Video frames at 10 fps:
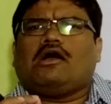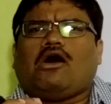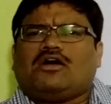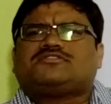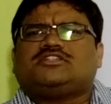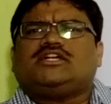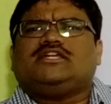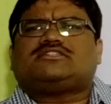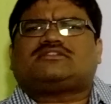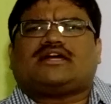oxygen
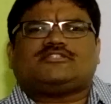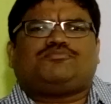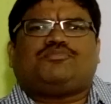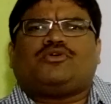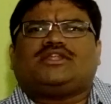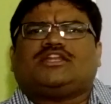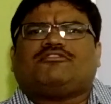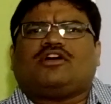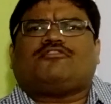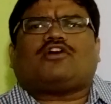is transported in the
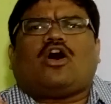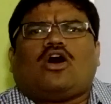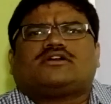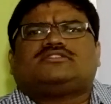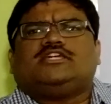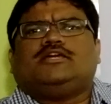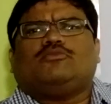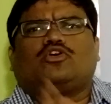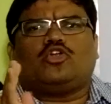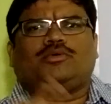way of
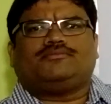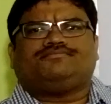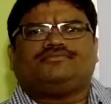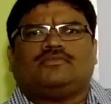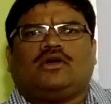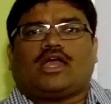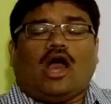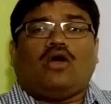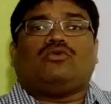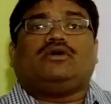oxyhemoglobin. Okay,
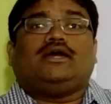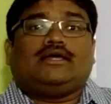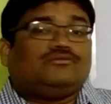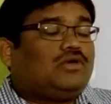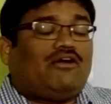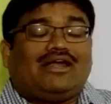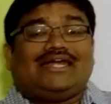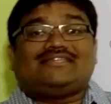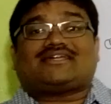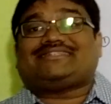how? We have
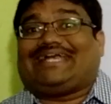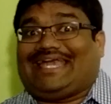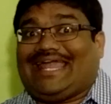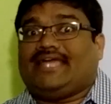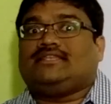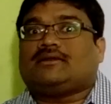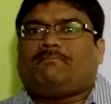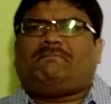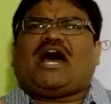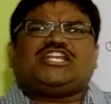already discussed at length
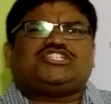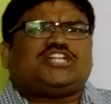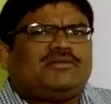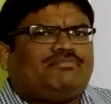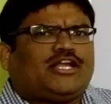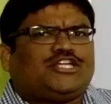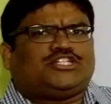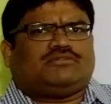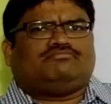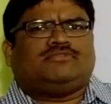partial
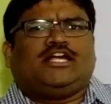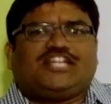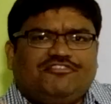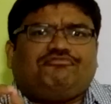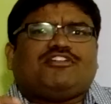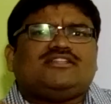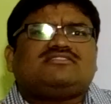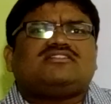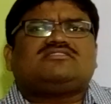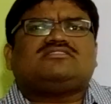pressure.
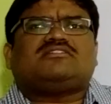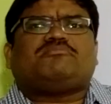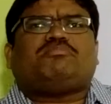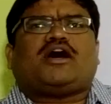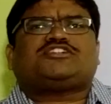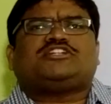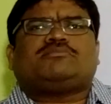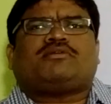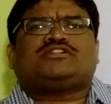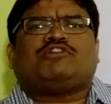Differences in the
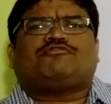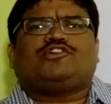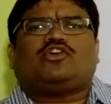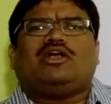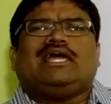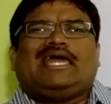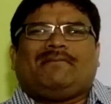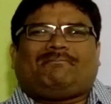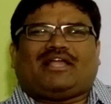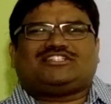partial pressure, what we call
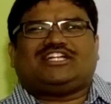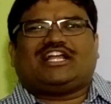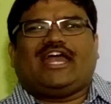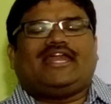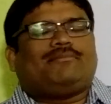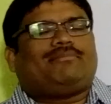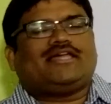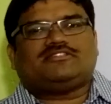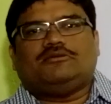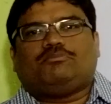pressure gradient,
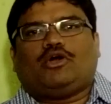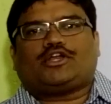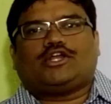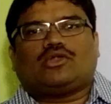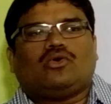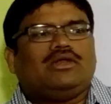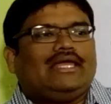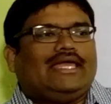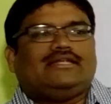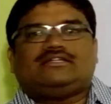plays an important role
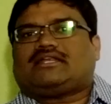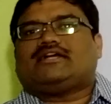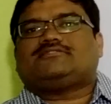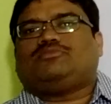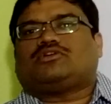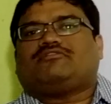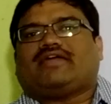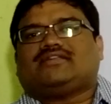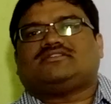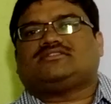in transport of
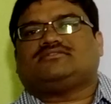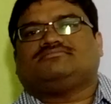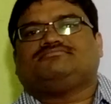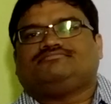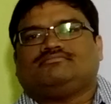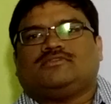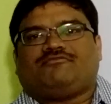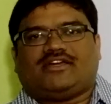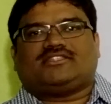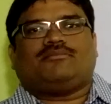gases.
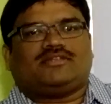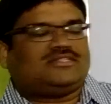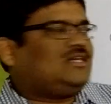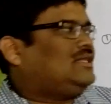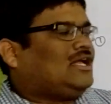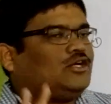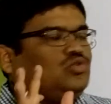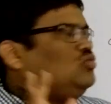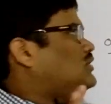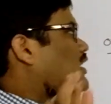For example, say there are
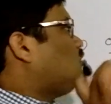two